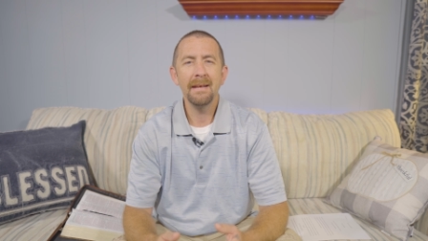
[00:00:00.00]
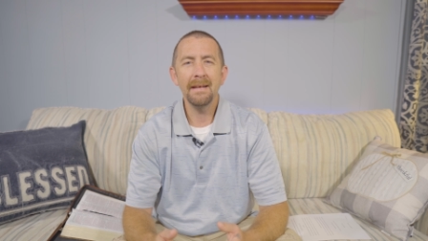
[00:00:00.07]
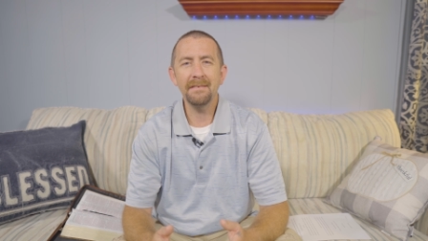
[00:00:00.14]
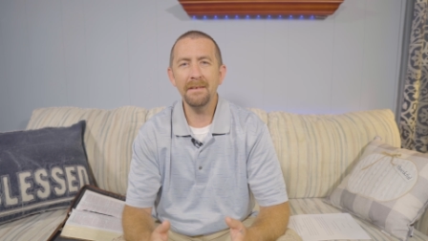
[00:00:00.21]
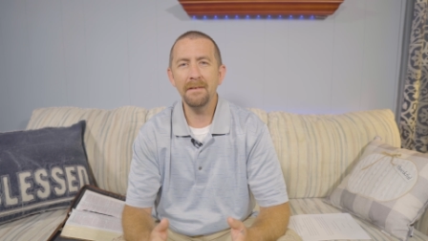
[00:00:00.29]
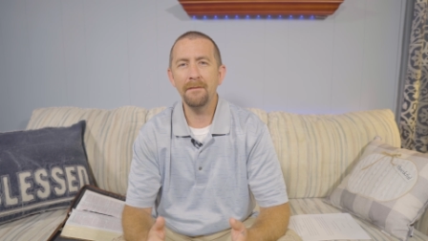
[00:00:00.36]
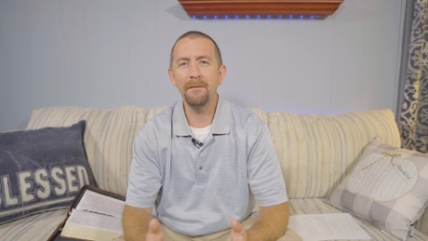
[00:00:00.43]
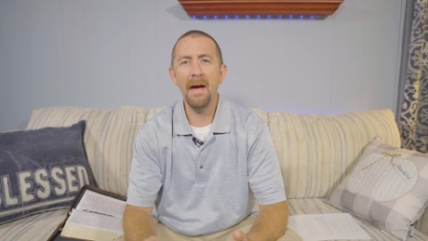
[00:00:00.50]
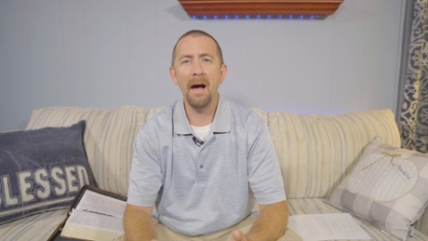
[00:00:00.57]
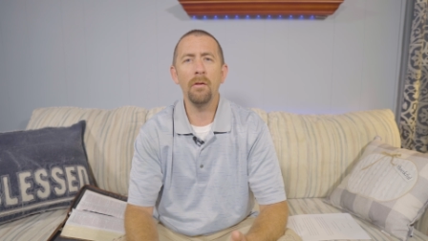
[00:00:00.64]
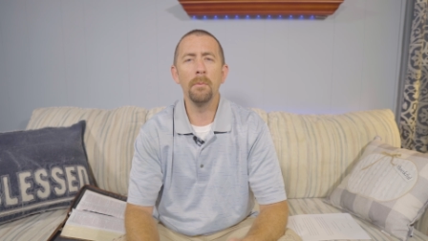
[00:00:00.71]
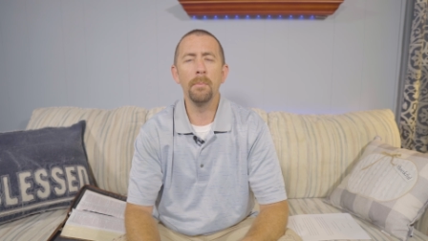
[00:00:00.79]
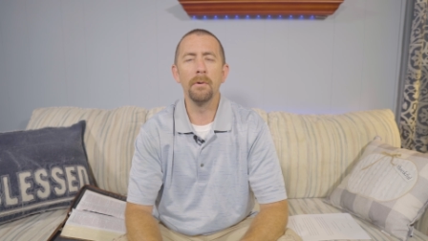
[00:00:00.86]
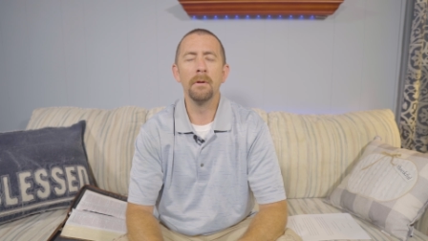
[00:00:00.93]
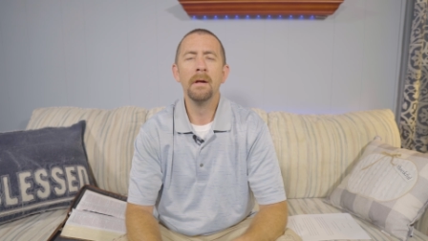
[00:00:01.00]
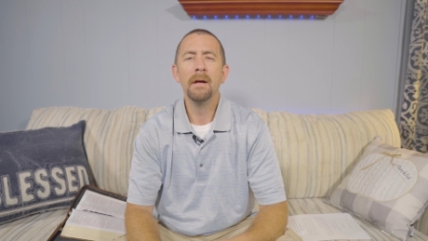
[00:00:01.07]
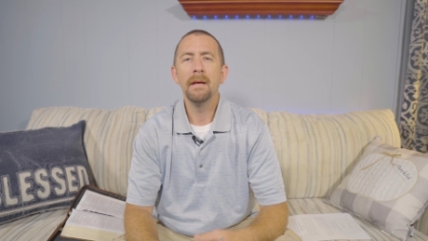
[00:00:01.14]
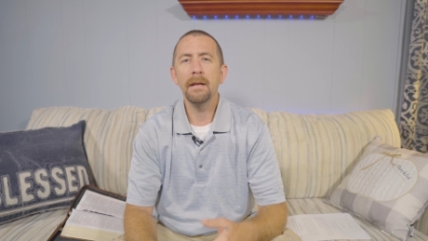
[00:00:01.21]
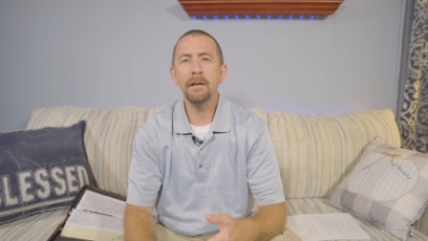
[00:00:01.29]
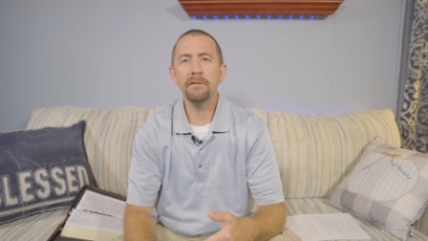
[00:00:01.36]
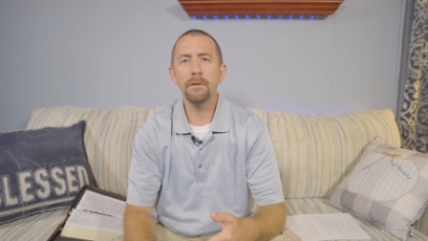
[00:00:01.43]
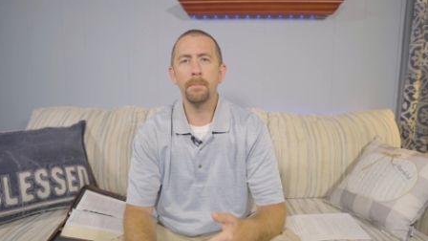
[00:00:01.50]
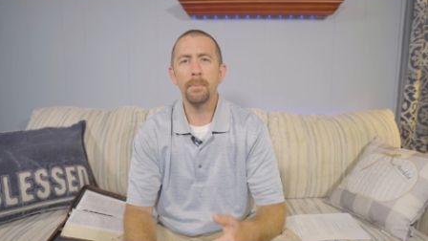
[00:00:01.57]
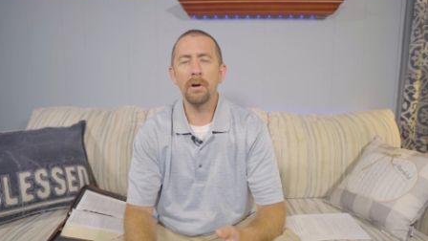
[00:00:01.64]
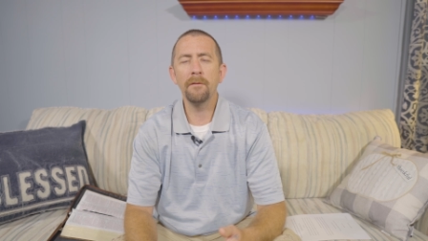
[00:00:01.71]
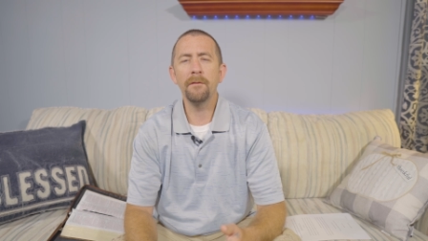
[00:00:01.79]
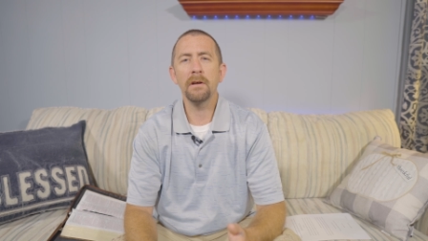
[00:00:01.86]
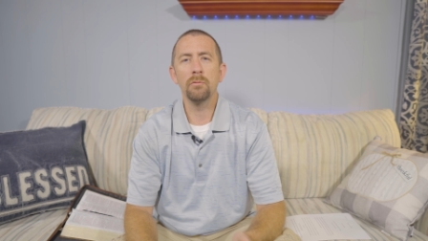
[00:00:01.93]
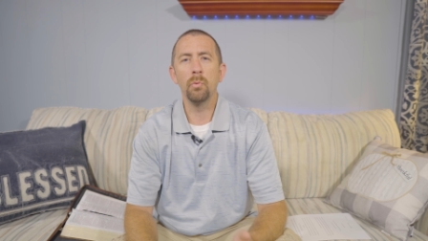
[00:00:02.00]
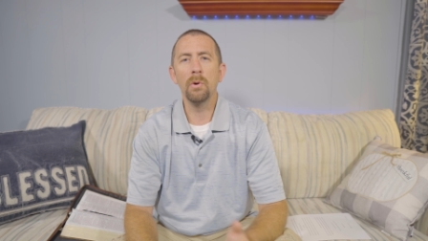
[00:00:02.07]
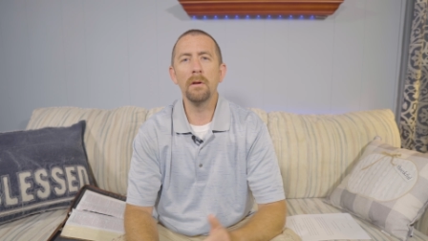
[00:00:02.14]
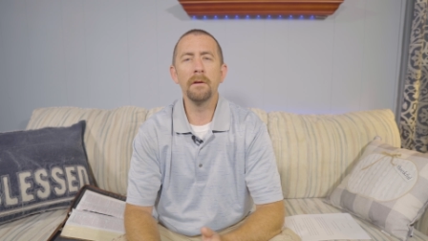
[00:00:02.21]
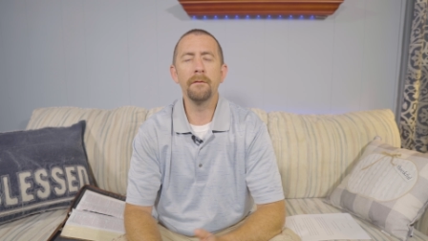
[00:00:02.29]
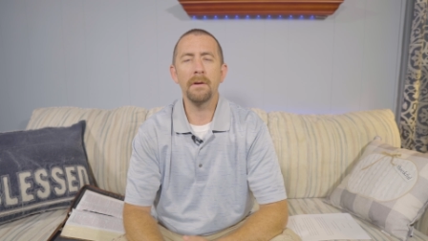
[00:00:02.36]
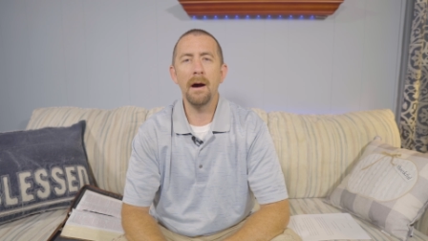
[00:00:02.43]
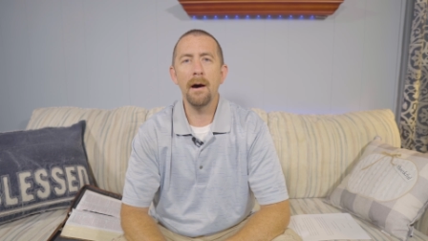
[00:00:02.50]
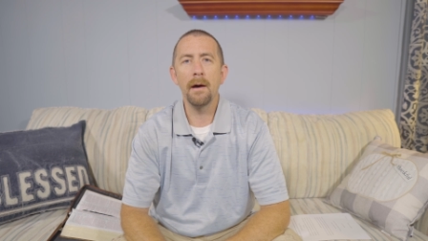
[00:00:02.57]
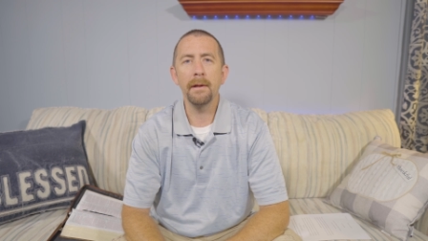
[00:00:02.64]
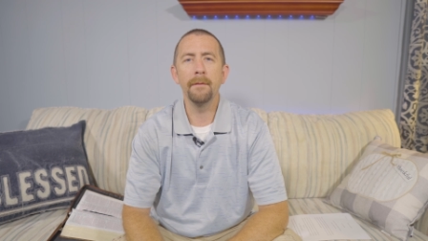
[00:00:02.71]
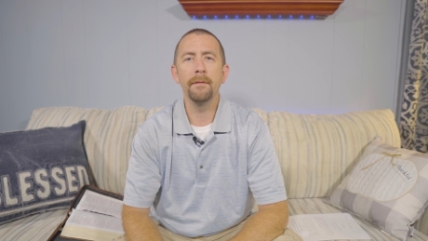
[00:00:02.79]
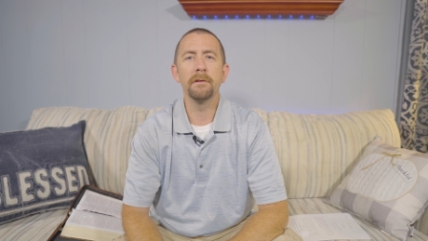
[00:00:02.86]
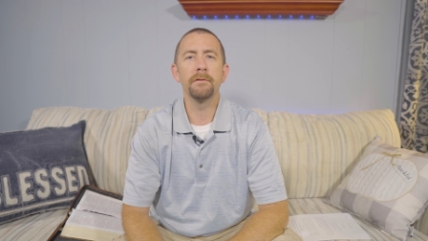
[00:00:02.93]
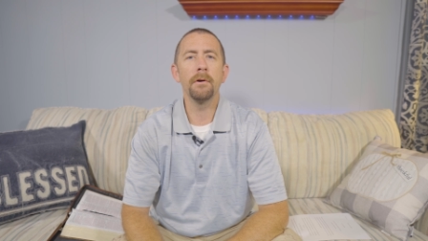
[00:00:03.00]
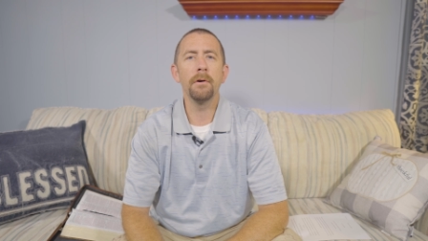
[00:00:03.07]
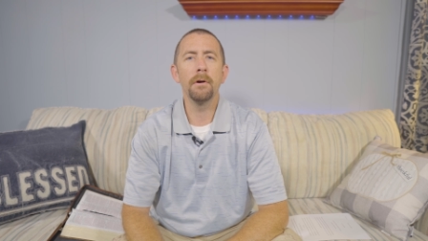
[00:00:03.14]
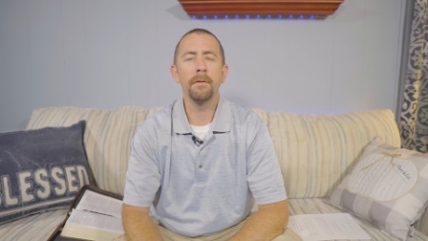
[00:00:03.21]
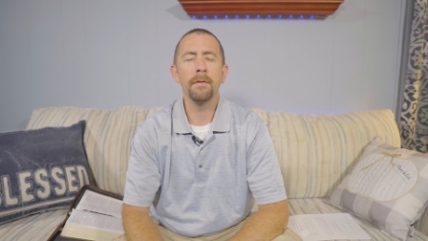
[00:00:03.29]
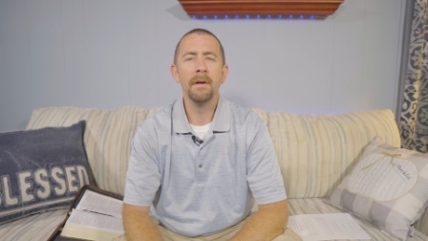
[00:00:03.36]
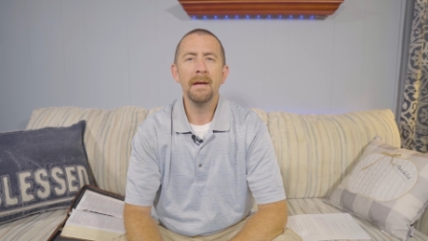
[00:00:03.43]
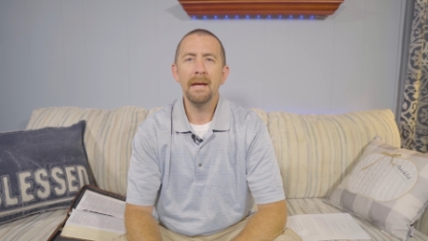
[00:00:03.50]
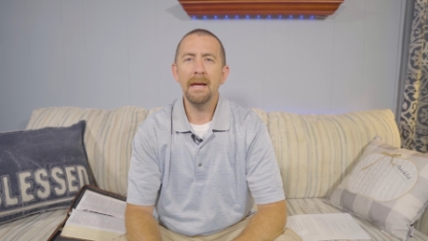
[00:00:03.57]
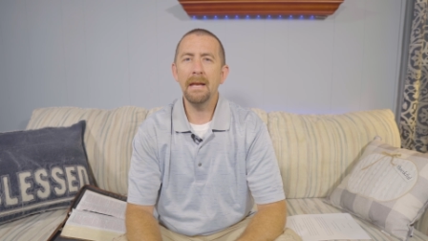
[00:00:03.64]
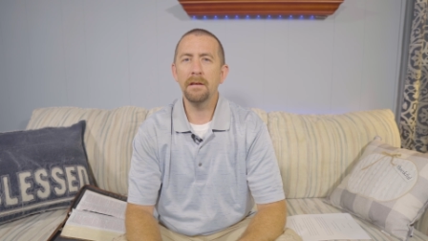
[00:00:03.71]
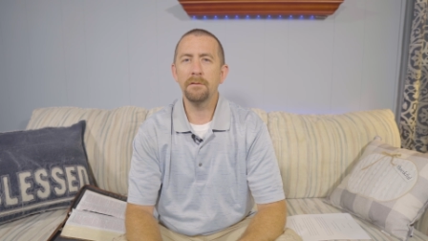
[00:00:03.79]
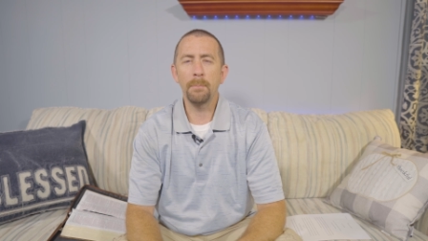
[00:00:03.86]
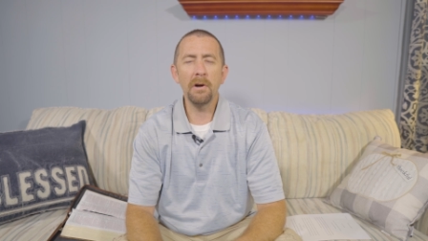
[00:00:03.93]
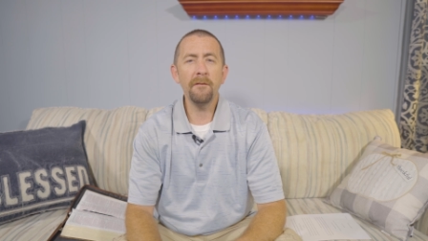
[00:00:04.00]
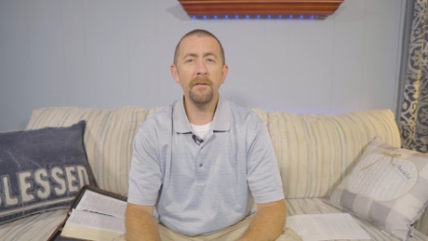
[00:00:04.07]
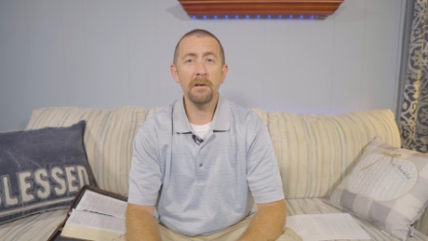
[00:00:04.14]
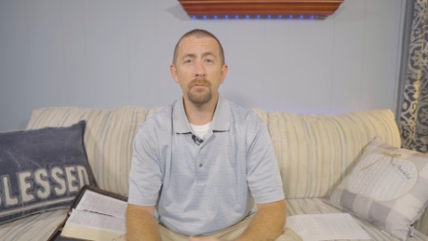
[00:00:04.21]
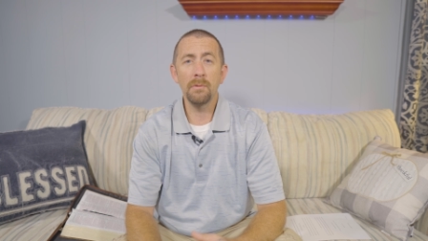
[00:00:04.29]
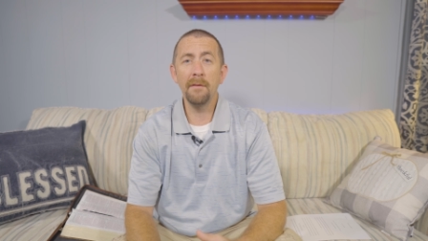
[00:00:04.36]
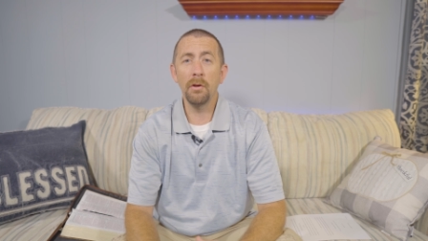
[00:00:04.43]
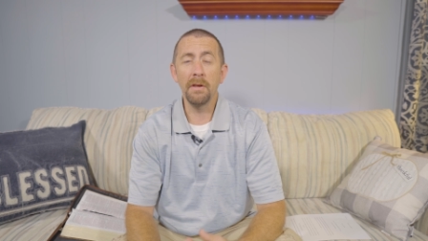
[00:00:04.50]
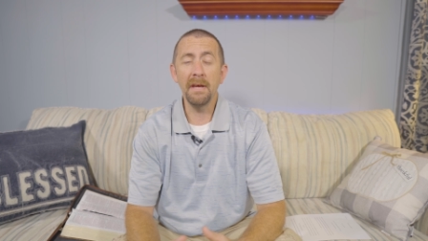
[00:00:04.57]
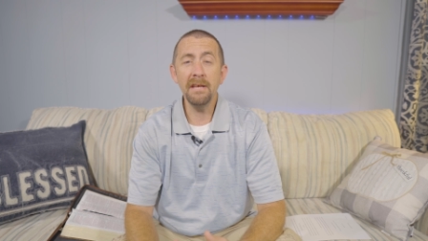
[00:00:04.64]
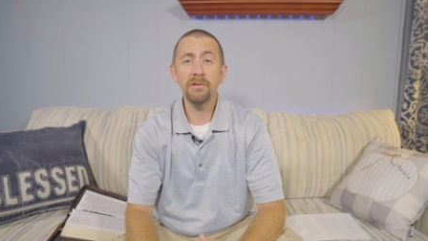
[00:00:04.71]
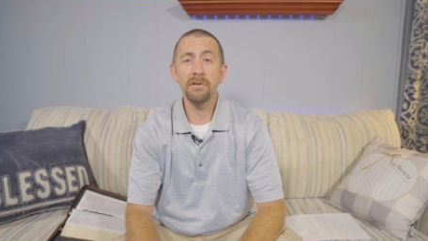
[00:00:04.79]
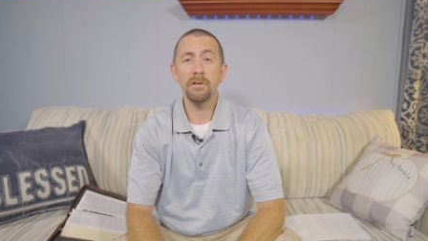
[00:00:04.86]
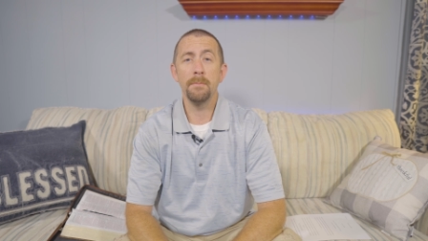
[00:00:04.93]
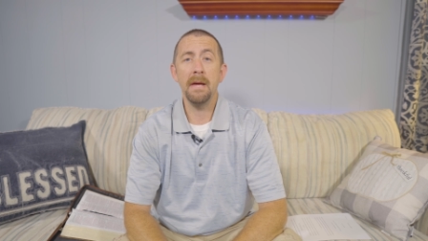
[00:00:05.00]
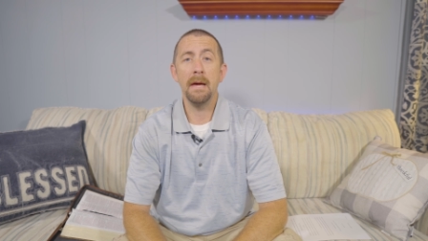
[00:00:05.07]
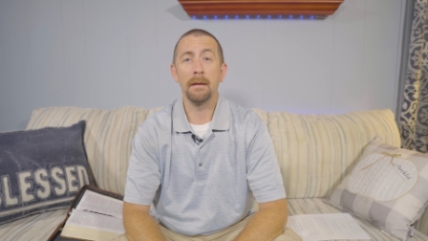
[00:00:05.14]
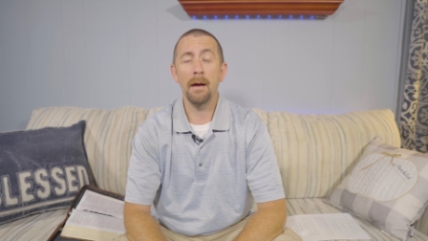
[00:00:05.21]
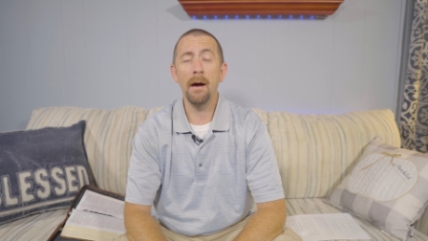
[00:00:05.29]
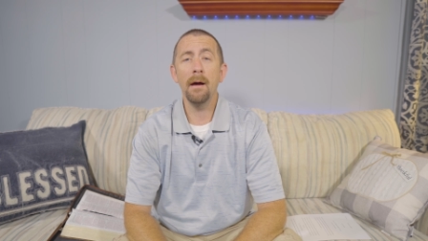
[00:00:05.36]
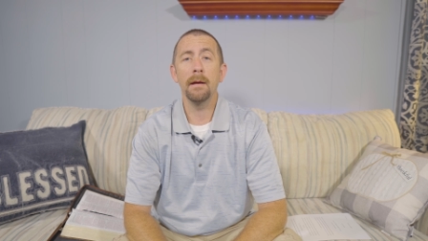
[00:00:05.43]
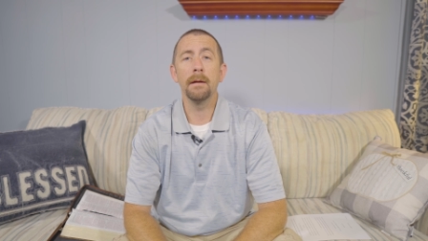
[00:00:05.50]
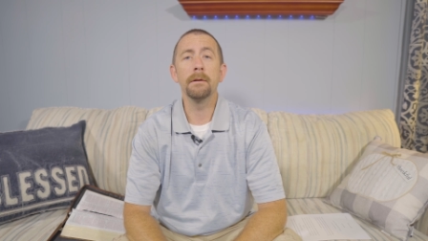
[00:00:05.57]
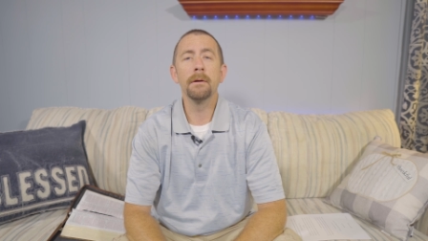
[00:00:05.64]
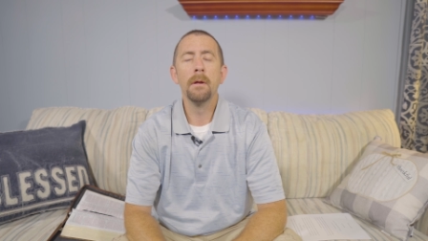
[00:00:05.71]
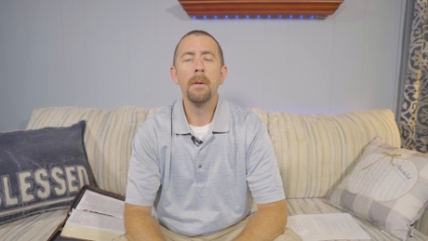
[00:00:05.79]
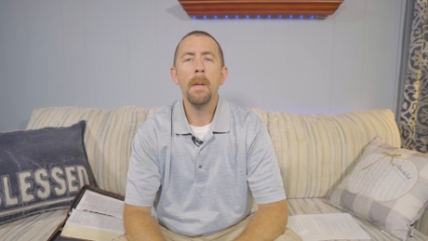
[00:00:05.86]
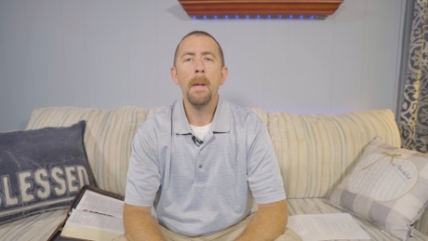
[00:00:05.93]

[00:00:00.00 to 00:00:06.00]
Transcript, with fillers: It's infallible. It is the perfect will of God in this earth and His perfect revelation to mankind.